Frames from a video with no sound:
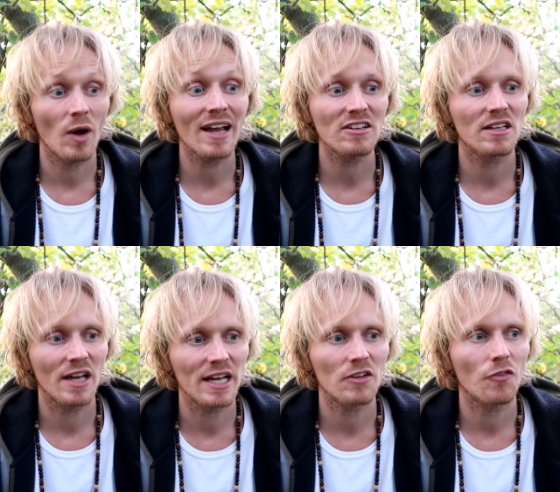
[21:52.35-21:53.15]
So I actually
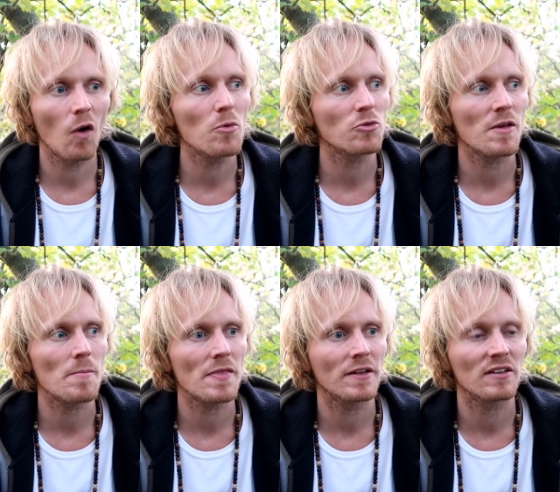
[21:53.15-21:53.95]
kind of almost
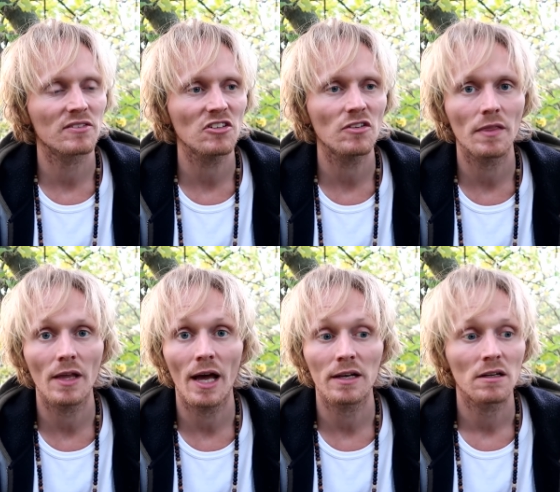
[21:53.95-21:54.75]
made the decision
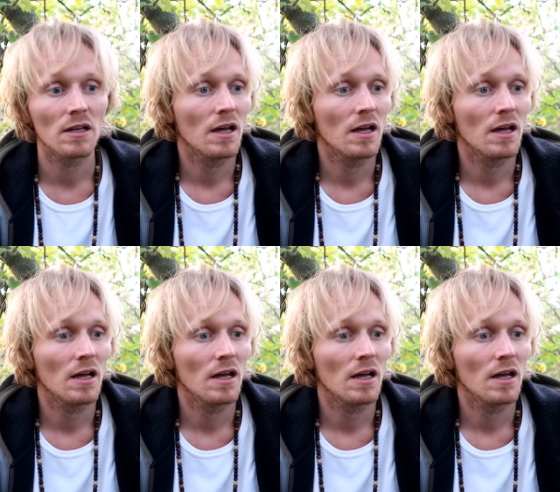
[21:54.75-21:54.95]
that